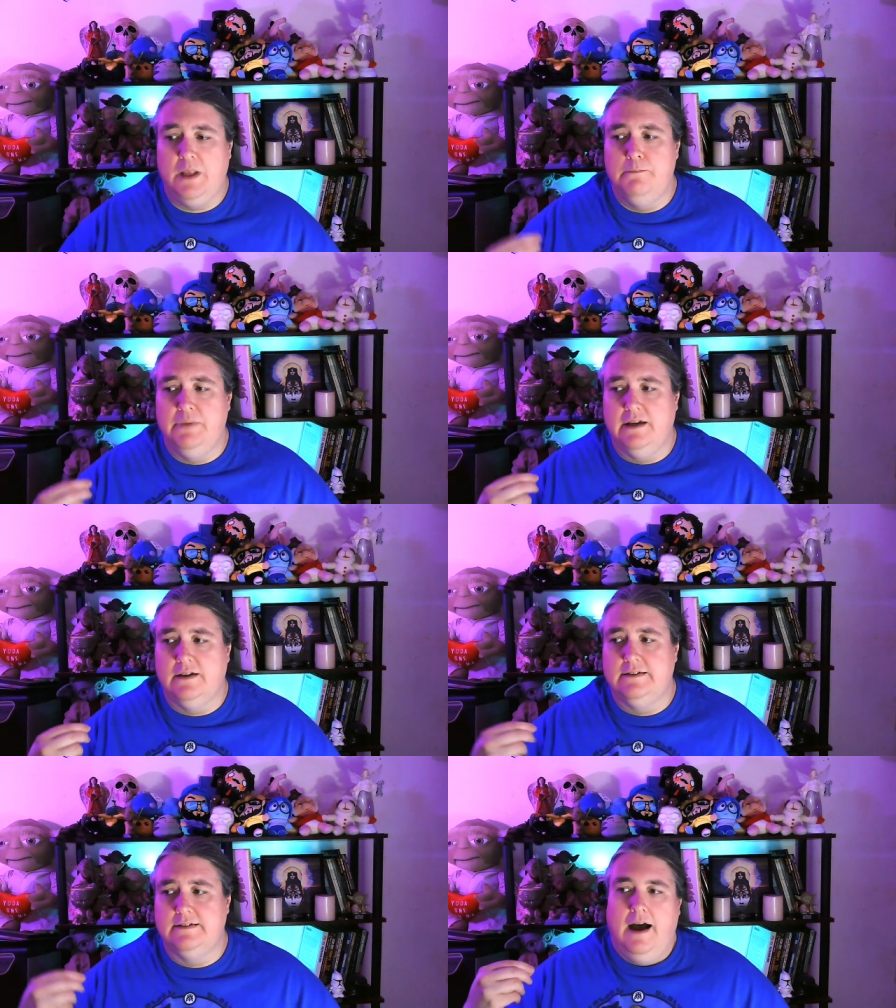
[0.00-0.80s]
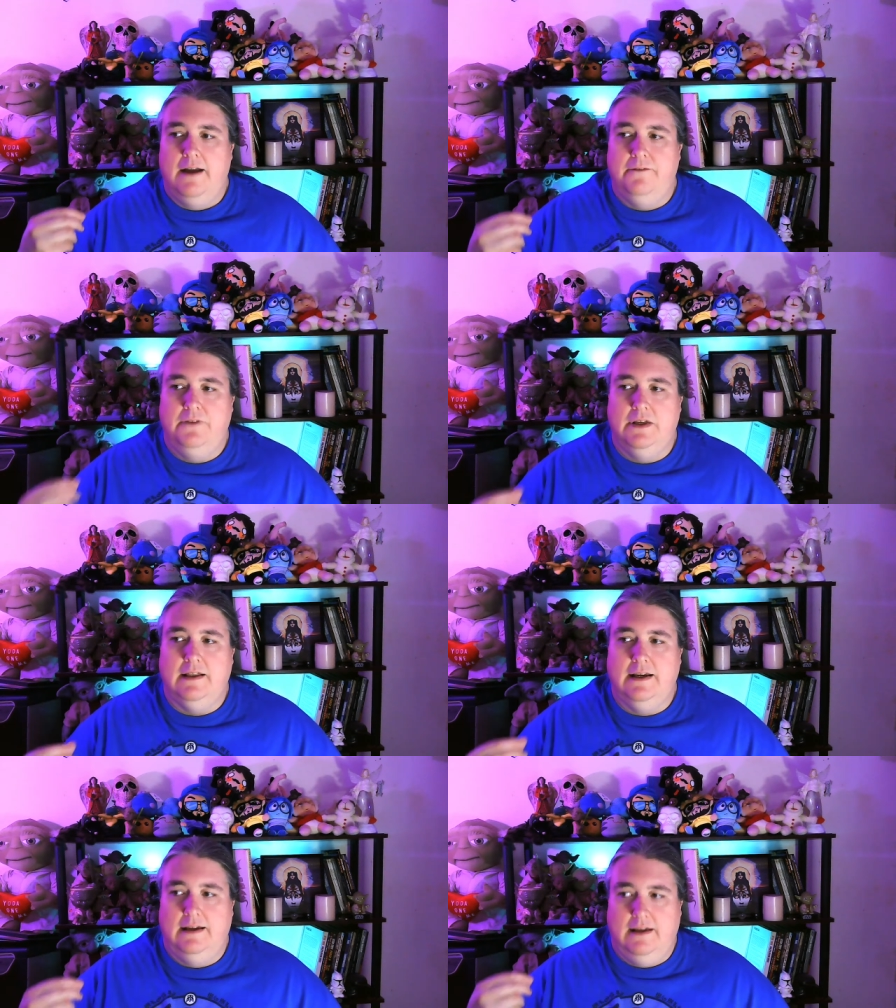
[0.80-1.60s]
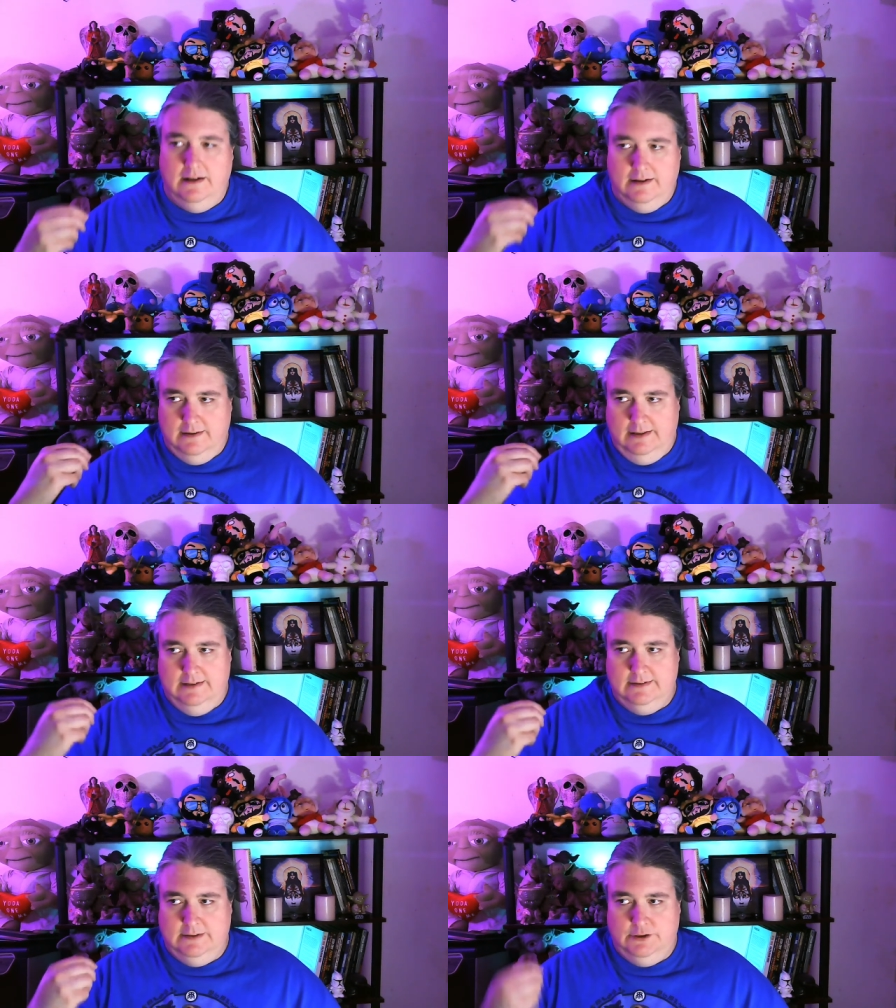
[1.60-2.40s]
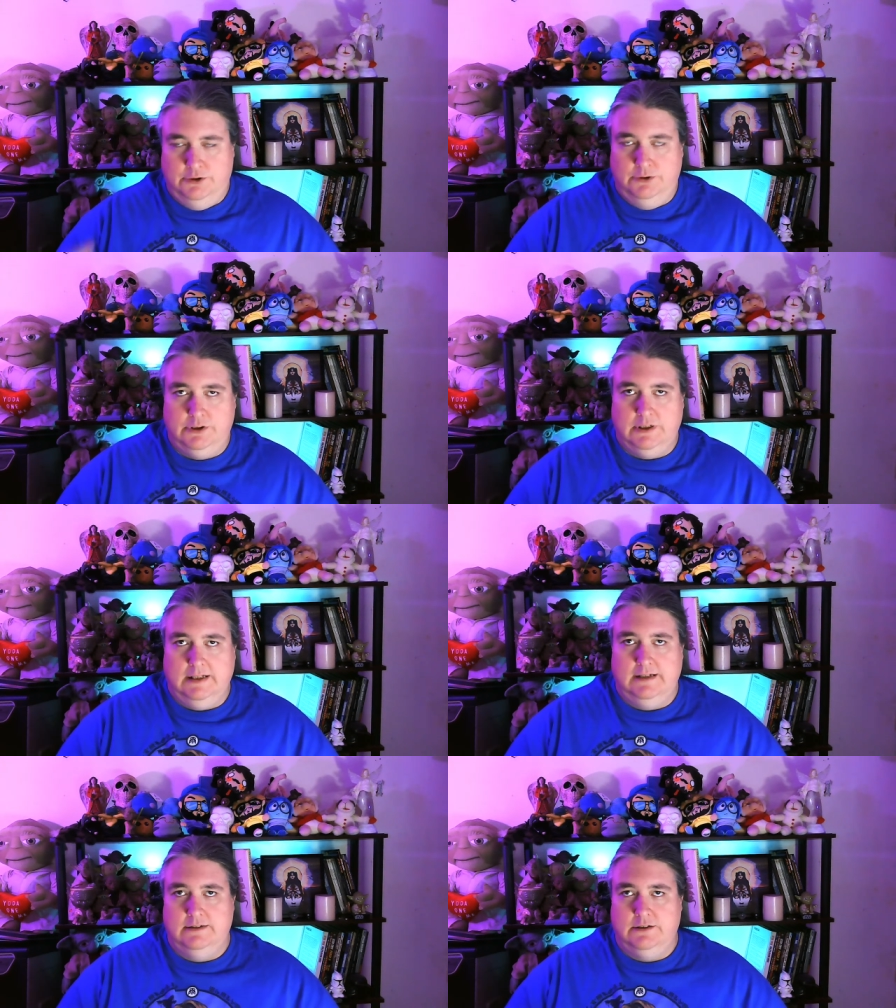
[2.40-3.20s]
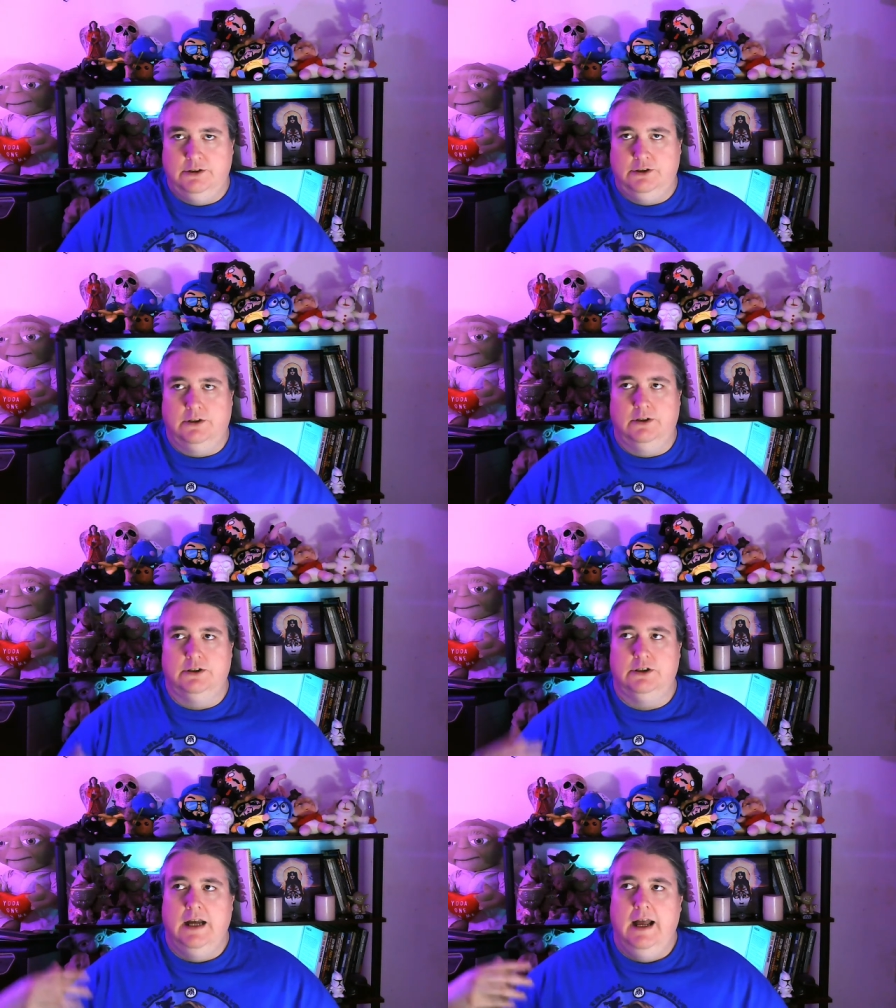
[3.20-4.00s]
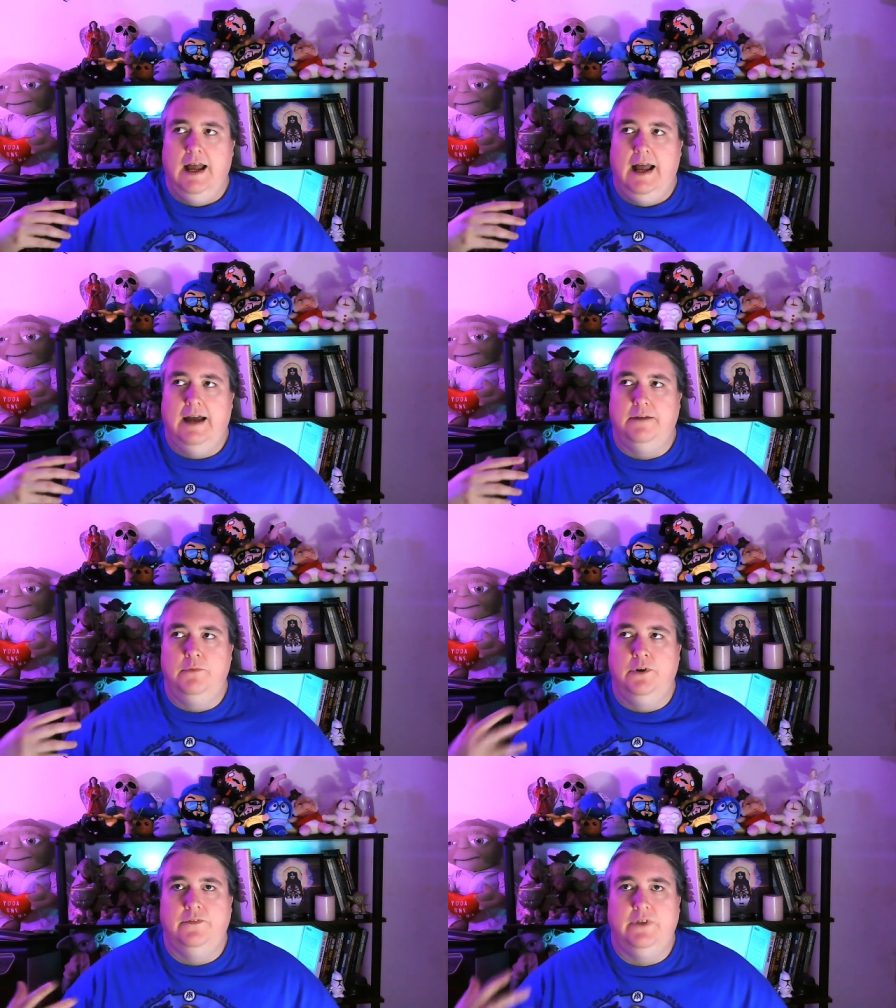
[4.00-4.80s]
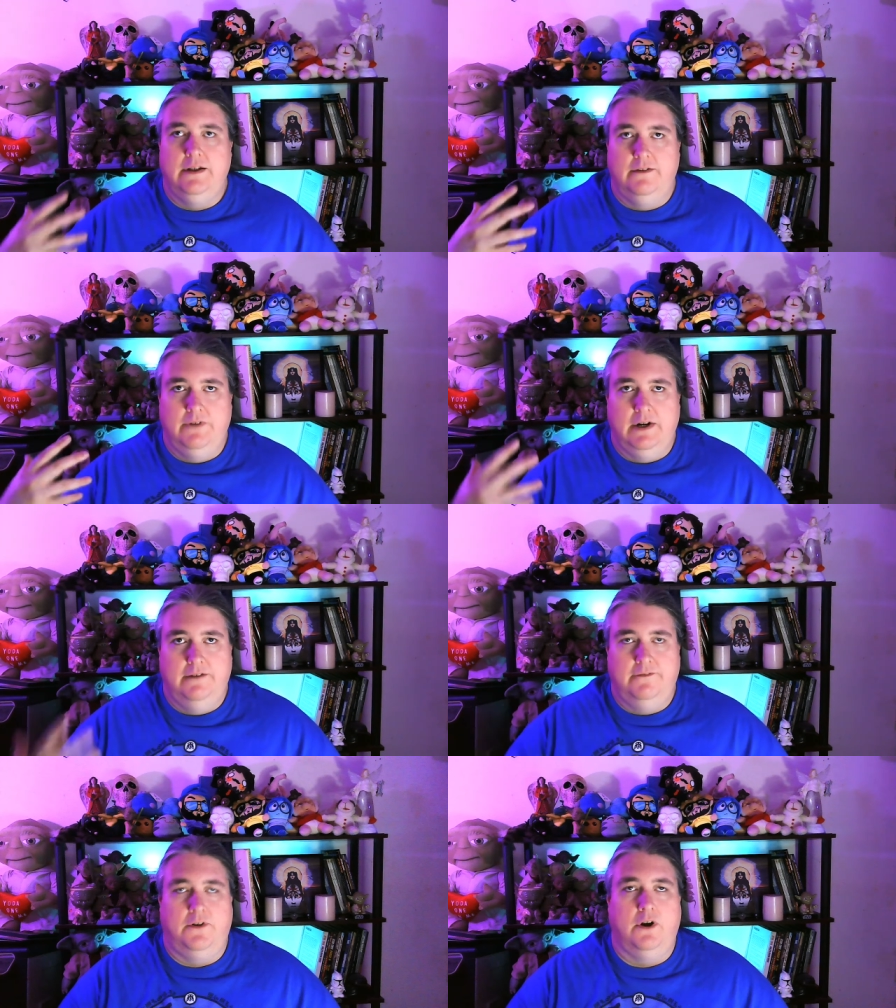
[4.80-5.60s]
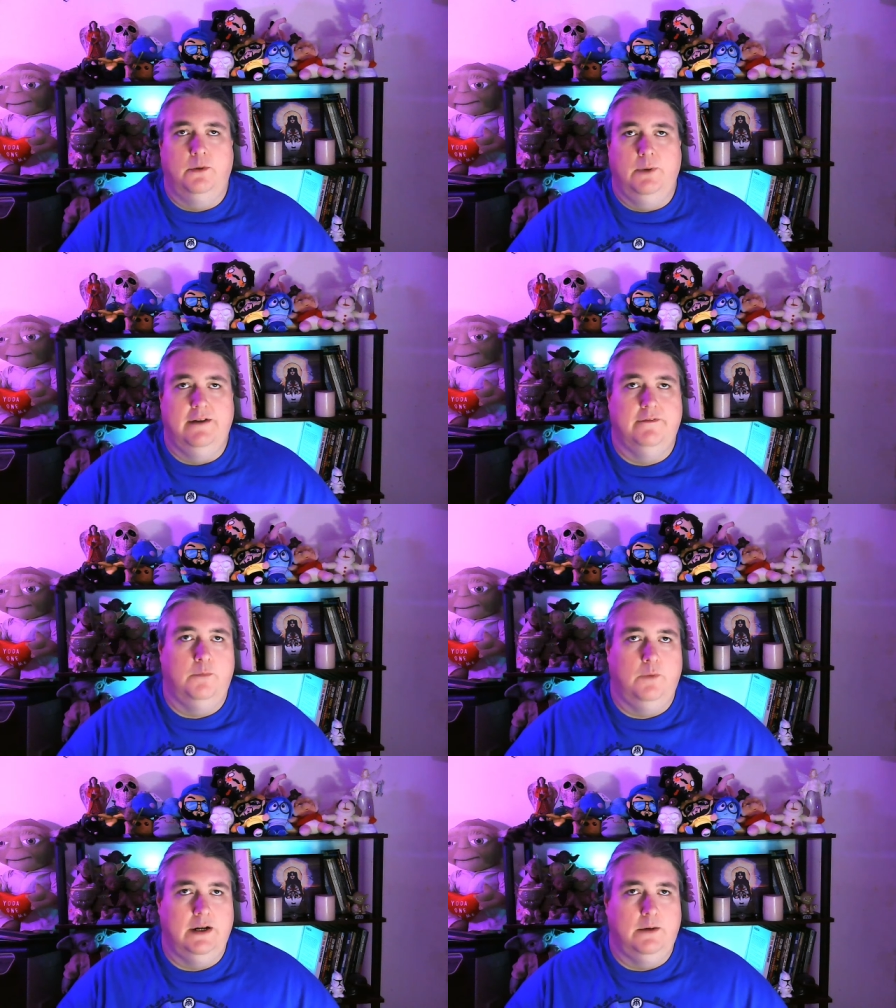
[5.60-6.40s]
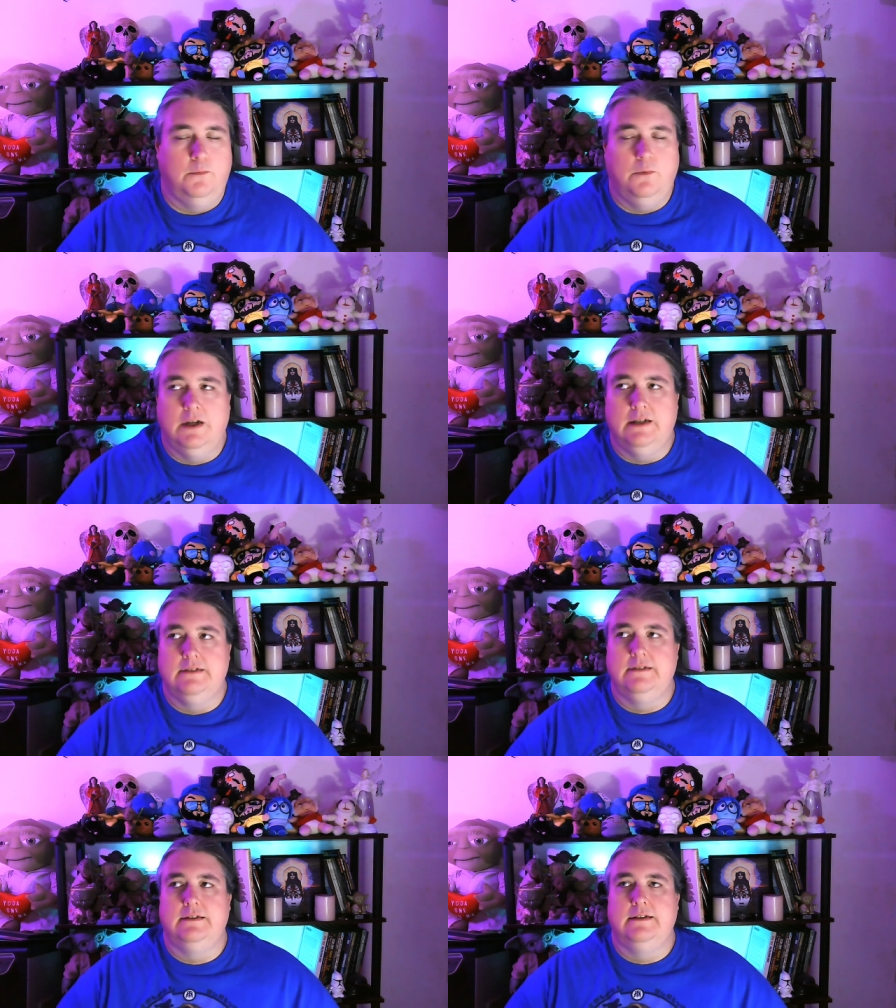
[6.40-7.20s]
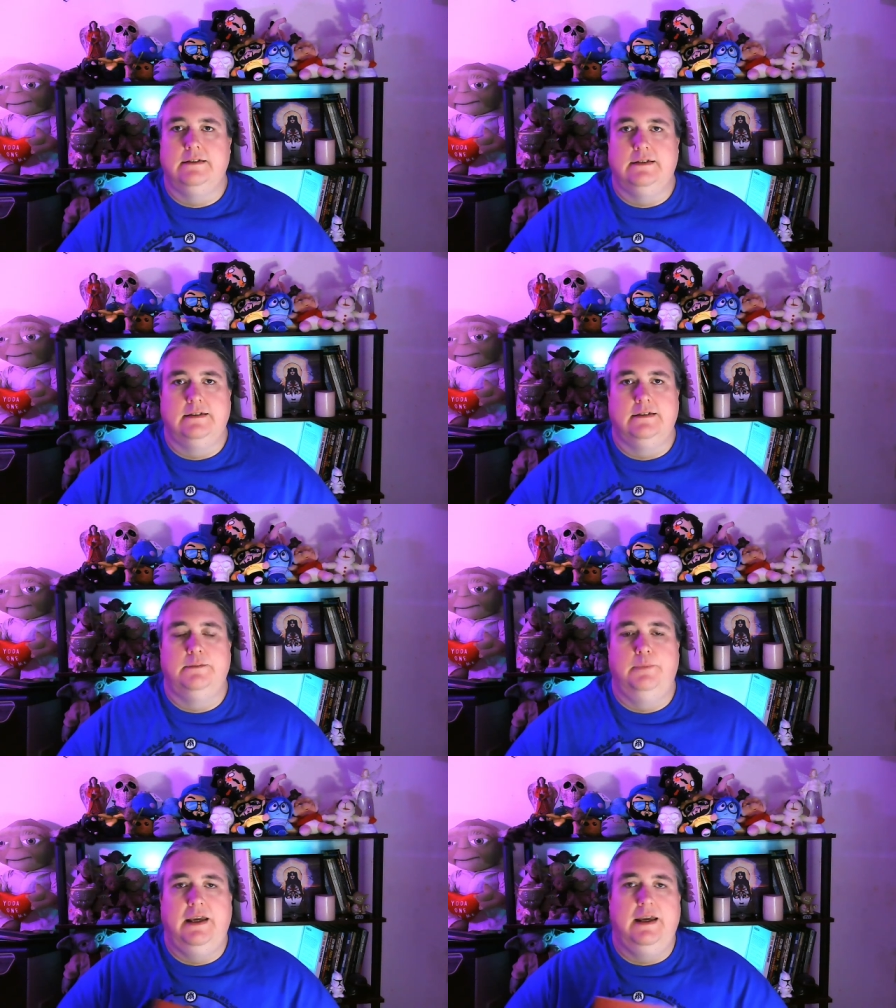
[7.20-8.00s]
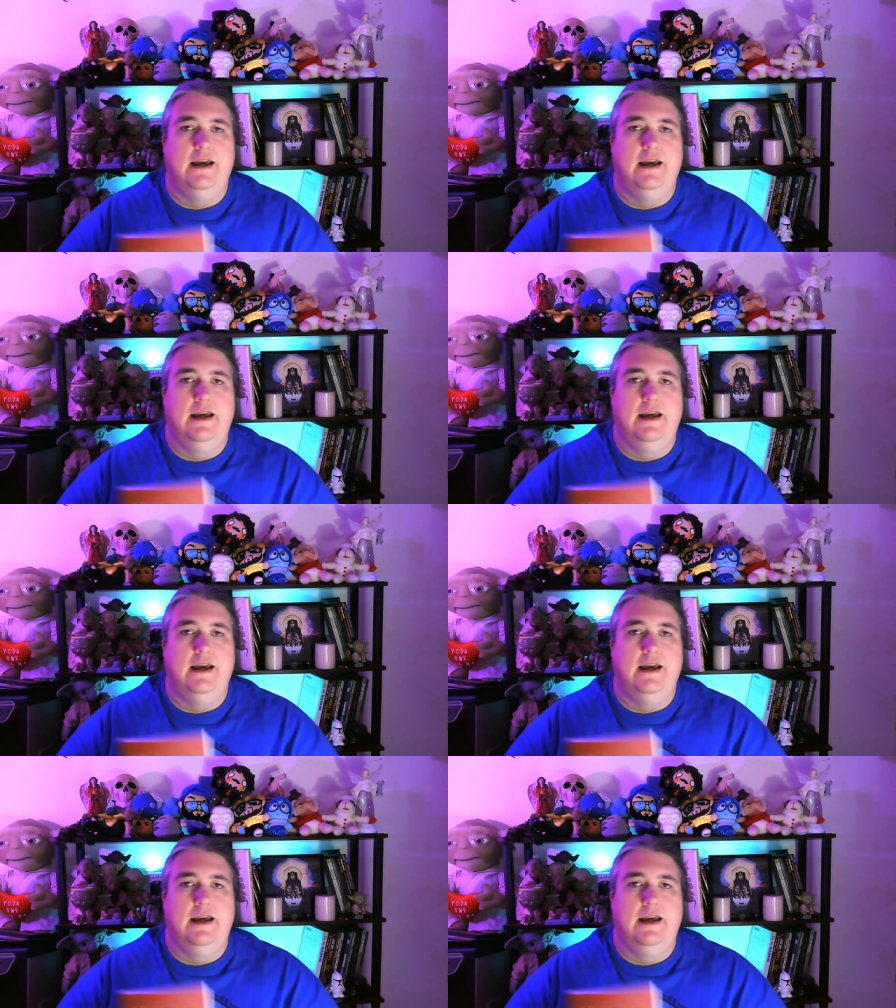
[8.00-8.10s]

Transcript: because I feel like the institutionalized church had moved it very far away from what it was intended to be.